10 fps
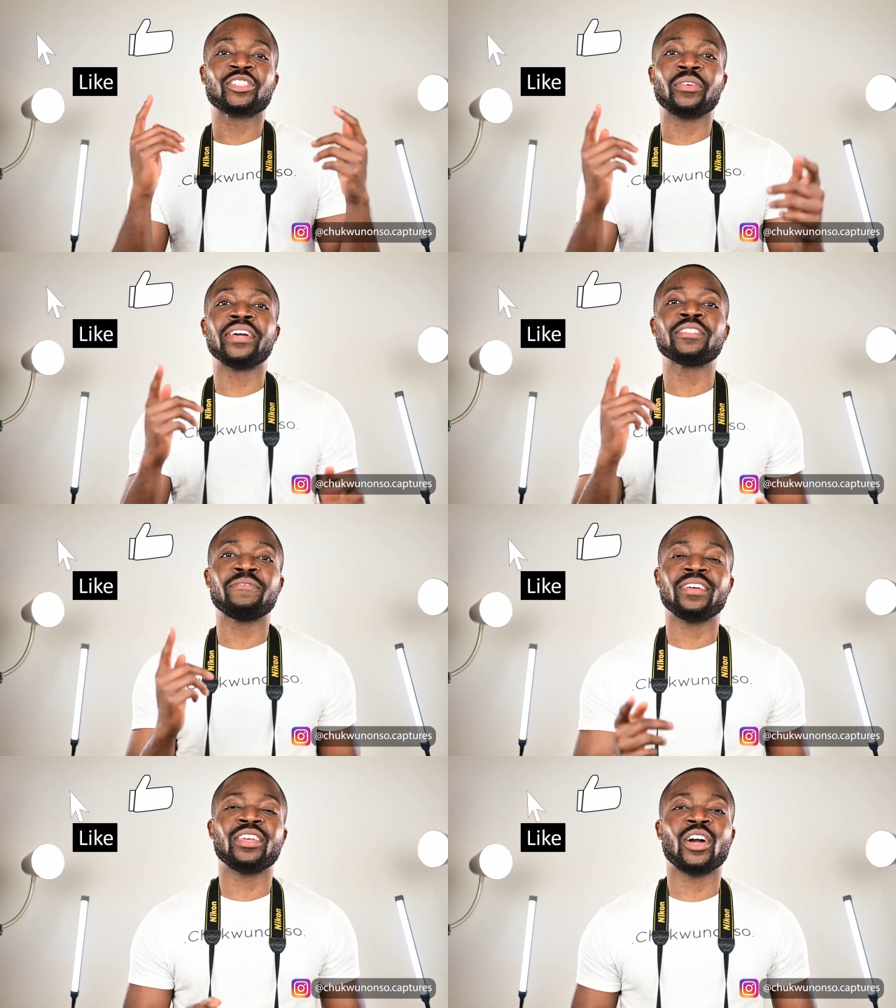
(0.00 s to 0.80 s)
so this
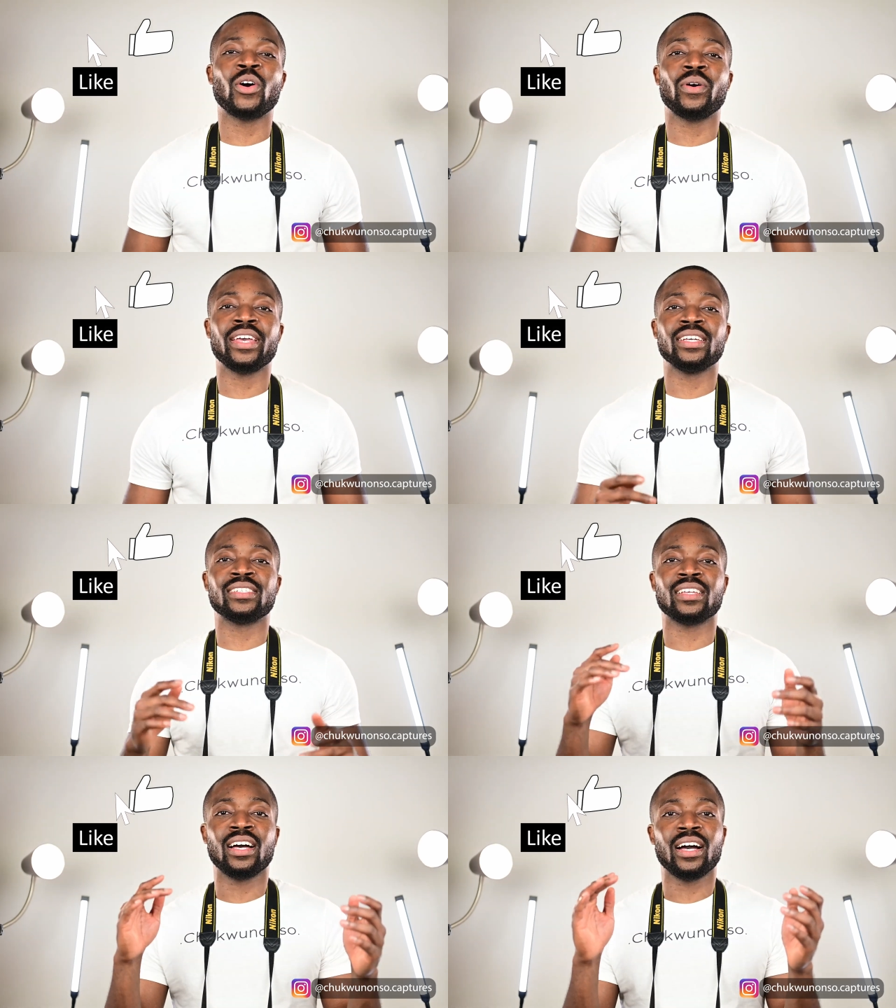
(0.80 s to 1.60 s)
video
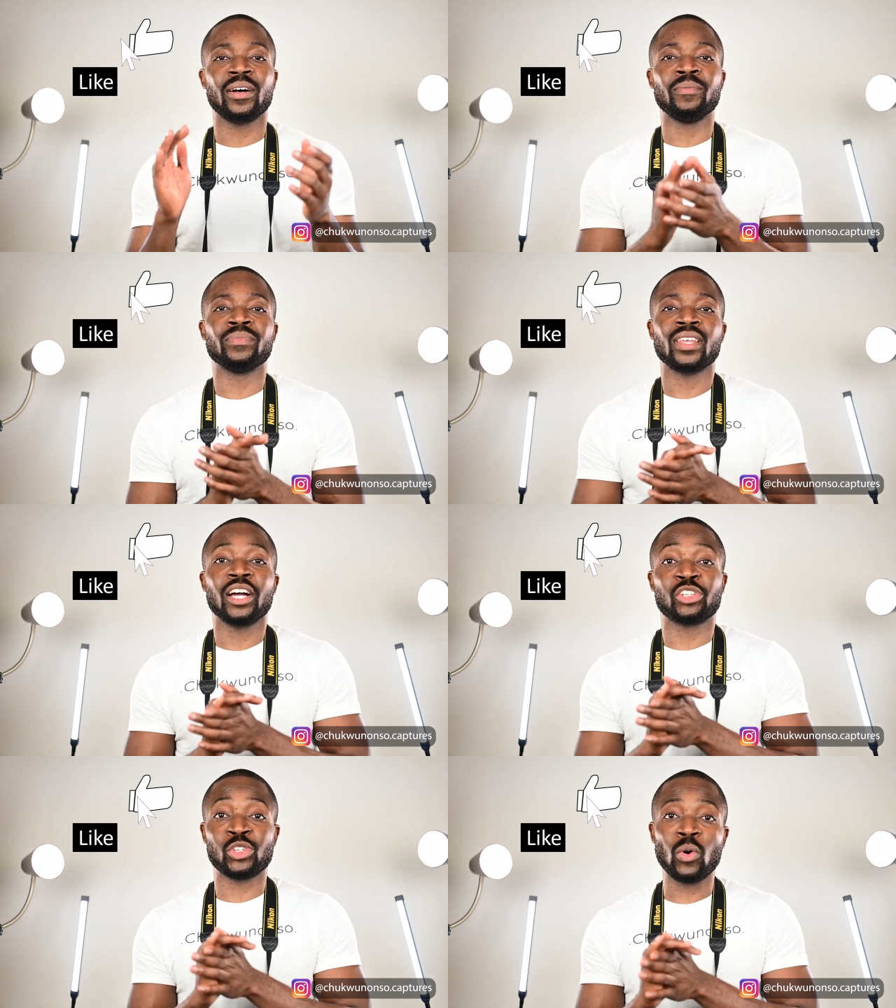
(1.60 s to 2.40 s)
is a
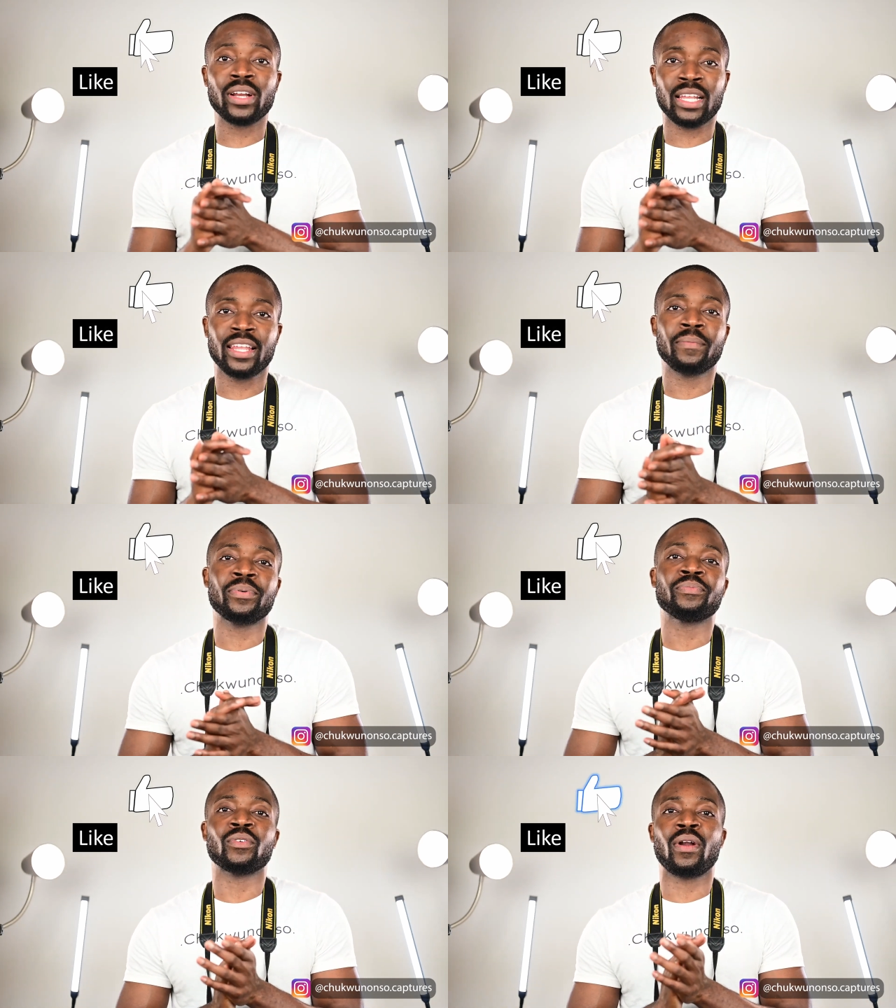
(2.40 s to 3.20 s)
short
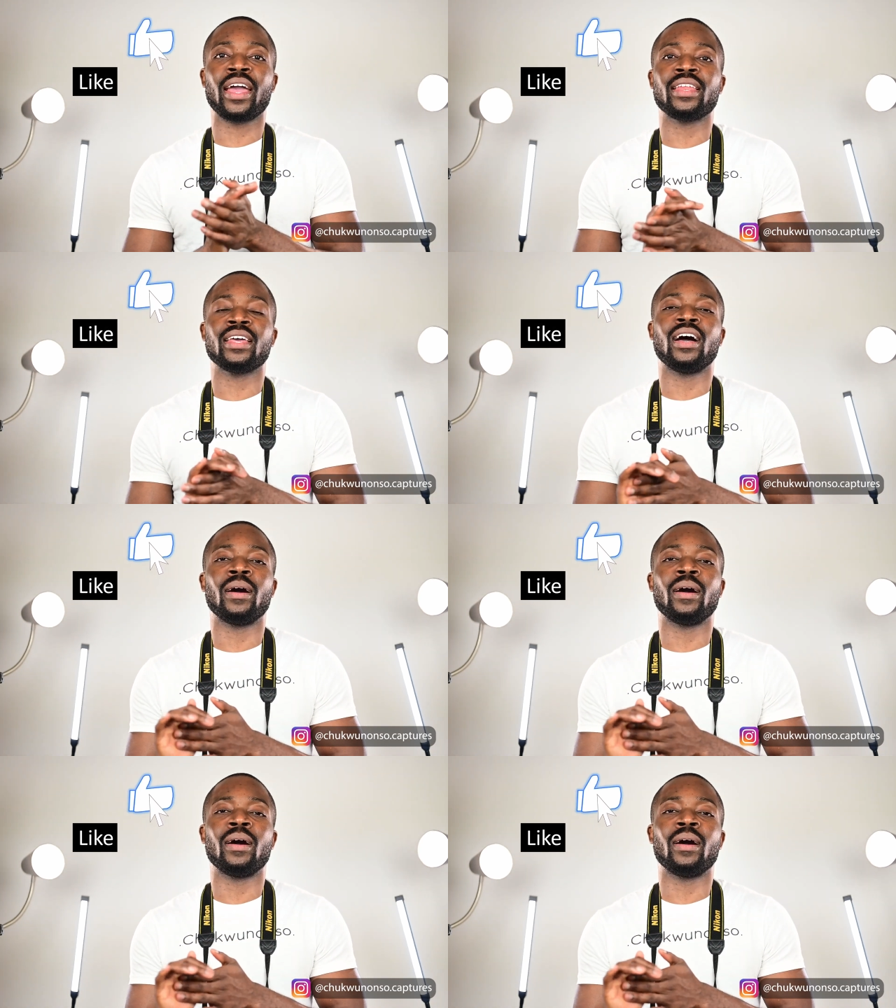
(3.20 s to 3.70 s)
clip, right?